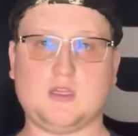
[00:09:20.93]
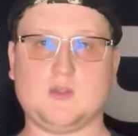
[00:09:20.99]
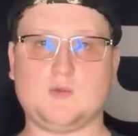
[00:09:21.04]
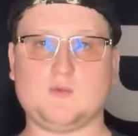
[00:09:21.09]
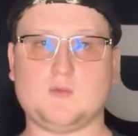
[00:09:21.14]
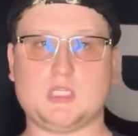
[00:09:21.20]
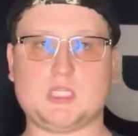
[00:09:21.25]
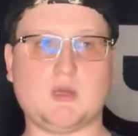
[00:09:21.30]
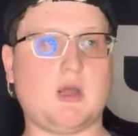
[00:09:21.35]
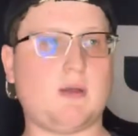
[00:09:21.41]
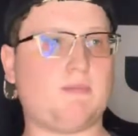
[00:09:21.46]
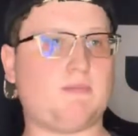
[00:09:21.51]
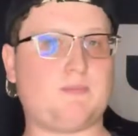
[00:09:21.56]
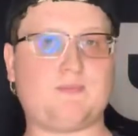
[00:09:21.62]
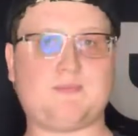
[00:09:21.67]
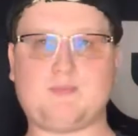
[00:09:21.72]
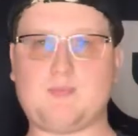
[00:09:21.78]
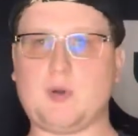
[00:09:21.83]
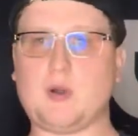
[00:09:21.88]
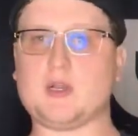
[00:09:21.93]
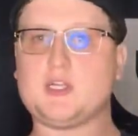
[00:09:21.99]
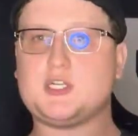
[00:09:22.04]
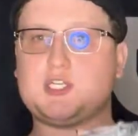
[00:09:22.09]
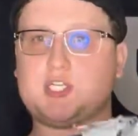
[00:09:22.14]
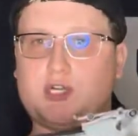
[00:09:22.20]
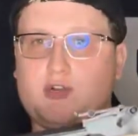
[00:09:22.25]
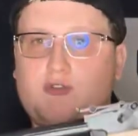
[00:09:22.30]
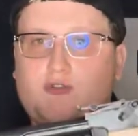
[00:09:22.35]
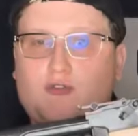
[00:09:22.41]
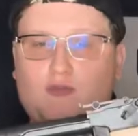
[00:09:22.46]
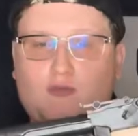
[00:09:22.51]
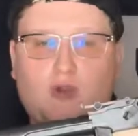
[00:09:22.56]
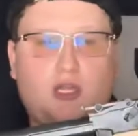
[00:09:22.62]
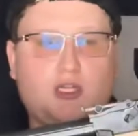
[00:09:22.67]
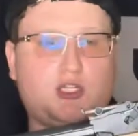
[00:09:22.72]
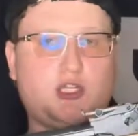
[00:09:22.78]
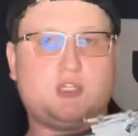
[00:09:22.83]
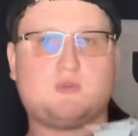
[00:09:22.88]
So I'm pretty sure the
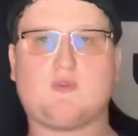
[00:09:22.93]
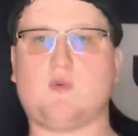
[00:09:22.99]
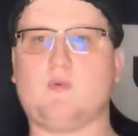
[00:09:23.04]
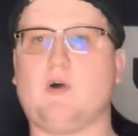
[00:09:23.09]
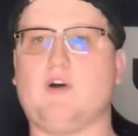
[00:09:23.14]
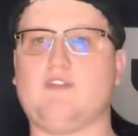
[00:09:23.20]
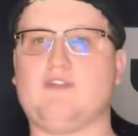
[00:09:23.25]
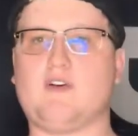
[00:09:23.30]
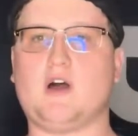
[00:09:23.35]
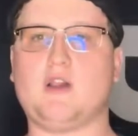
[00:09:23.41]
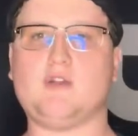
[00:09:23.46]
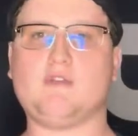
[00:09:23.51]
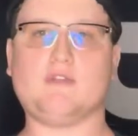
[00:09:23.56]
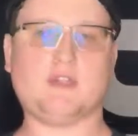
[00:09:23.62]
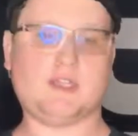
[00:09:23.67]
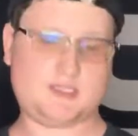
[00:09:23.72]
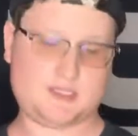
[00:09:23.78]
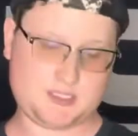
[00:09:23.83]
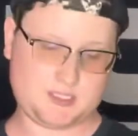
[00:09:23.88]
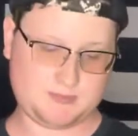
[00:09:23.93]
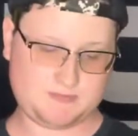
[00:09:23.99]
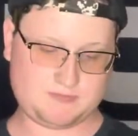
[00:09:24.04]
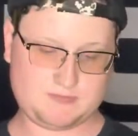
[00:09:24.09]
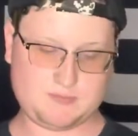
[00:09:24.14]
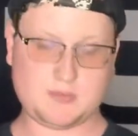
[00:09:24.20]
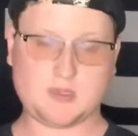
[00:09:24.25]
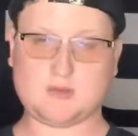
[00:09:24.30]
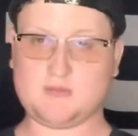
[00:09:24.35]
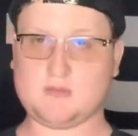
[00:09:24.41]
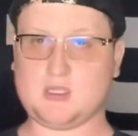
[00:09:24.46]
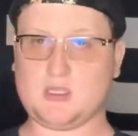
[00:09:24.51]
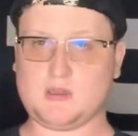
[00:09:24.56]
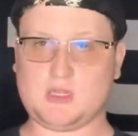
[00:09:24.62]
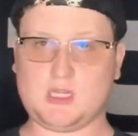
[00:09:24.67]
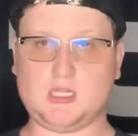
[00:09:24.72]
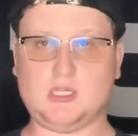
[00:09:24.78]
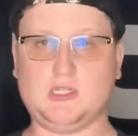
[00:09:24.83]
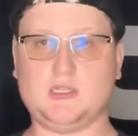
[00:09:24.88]
Russians were well fond of this.
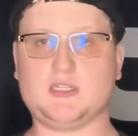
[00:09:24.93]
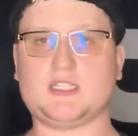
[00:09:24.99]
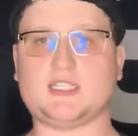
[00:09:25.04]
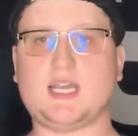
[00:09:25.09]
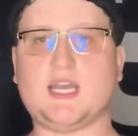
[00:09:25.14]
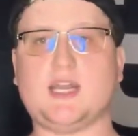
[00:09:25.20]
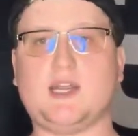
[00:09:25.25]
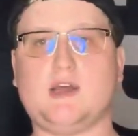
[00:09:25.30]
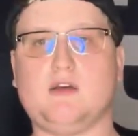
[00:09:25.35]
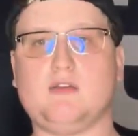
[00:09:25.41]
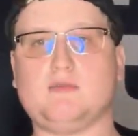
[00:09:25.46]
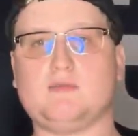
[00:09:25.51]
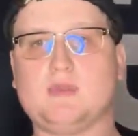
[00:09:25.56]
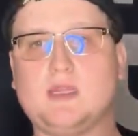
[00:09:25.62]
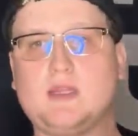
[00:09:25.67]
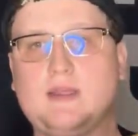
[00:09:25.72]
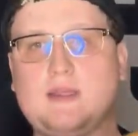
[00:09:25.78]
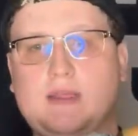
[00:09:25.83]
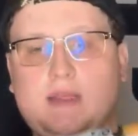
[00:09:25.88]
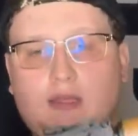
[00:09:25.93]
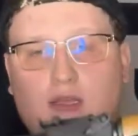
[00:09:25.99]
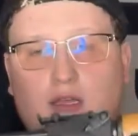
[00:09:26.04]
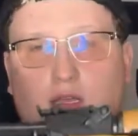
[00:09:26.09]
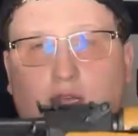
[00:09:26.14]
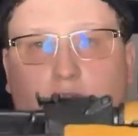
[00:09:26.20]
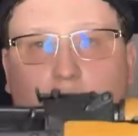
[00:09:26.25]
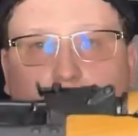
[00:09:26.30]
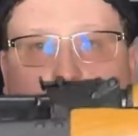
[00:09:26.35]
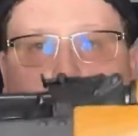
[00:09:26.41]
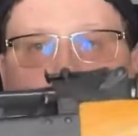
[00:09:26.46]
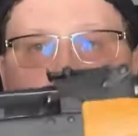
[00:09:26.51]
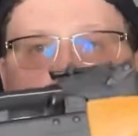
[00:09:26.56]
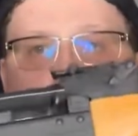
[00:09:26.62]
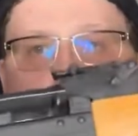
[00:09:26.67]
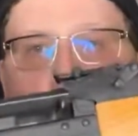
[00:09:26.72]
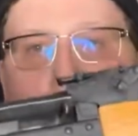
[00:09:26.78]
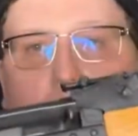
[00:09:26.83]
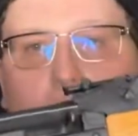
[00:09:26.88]
On a little side note, this
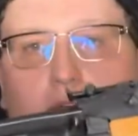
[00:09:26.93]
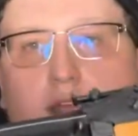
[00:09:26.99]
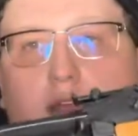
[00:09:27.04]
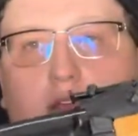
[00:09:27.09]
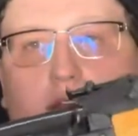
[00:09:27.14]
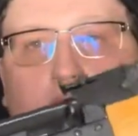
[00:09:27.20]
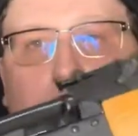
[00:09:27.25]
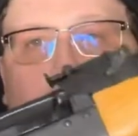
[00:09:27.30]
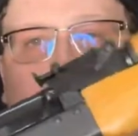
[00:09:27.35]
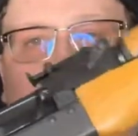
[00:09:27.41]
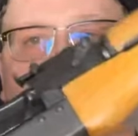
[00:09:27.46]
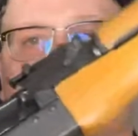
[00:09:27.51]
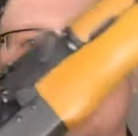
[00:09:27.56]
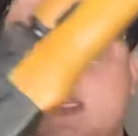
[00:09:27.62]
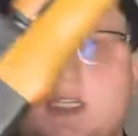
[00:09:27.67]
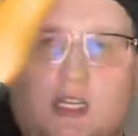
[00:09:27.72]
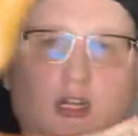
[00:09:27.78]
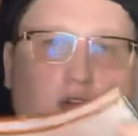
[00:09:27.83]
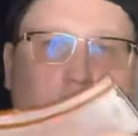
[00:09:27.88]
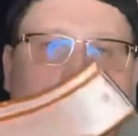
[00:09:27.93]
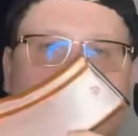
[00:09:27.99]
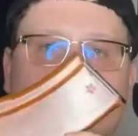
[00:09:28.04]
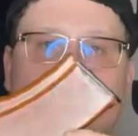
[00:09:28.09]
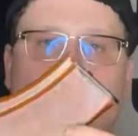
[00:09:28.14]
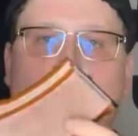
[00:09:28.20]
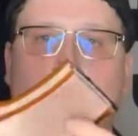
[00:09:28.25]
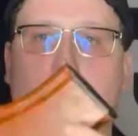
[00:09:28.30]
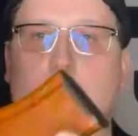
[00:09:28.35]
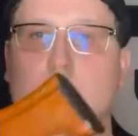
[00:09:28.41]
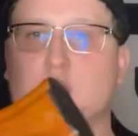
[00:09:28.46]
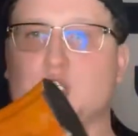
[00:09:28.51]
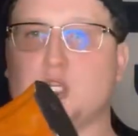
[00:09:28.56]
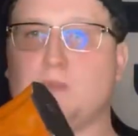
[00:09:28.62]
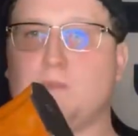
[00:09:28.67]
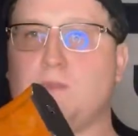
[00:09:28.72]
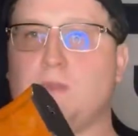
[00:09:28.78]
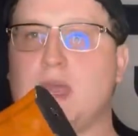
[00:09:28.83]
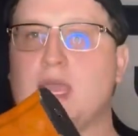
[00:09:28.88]
mag is an original Russian
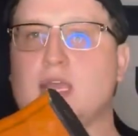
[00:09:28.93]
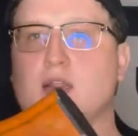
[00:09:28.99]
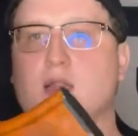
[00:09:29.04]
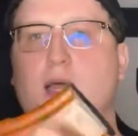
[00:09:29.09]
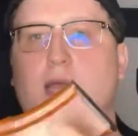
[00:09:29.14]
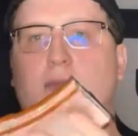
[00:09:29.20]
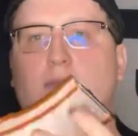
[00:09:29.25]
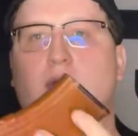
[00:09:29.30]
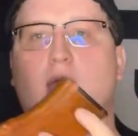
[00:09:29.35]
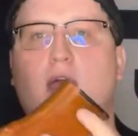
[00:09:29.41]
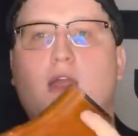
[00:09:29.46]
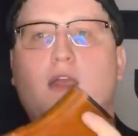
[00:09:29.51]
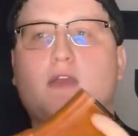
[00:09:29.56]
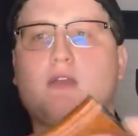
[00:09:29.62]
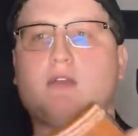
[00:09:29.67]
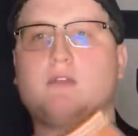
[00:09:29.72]
Bakelite mag